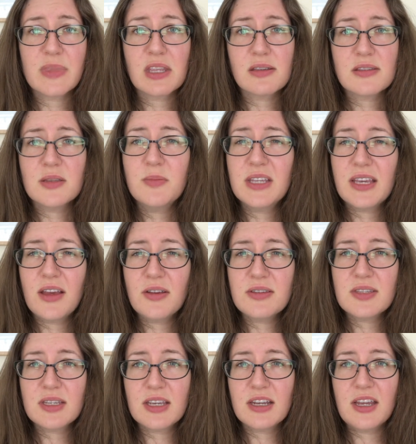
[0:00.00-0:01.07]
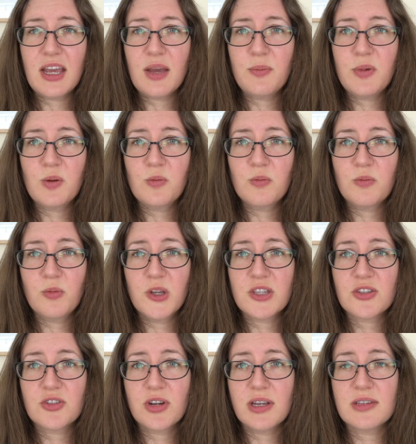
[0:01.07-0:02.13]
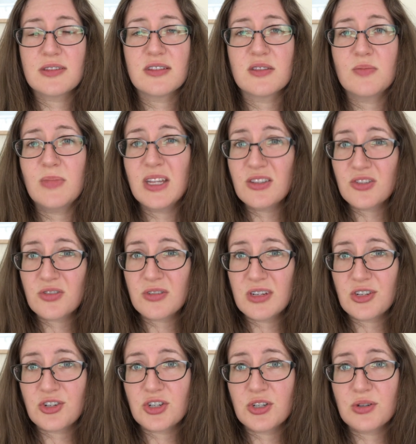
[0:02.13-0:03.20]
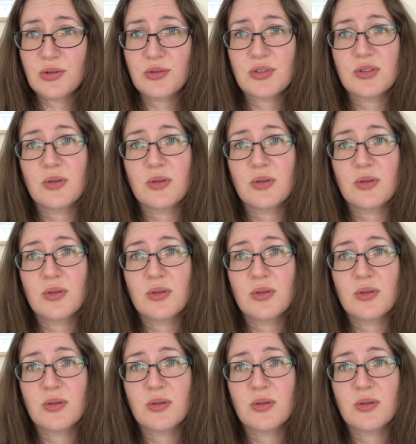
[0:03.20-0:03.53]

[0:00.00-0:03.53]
Something else that can happen with stress is menstrual issues.